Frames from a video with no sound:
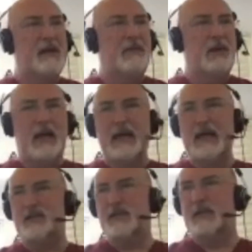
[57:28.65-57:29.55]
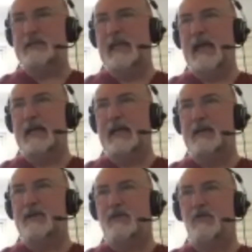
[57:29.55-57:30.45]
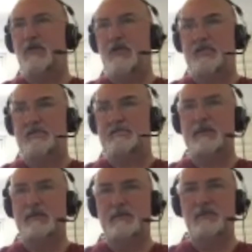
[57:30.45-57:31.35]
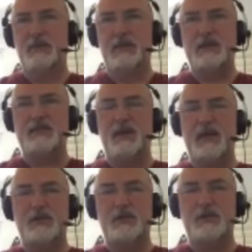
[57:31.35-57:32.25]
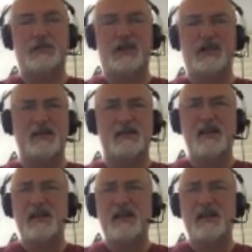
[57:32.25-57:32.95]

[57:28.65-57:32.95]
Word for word: but I actually sat and cried with this patient because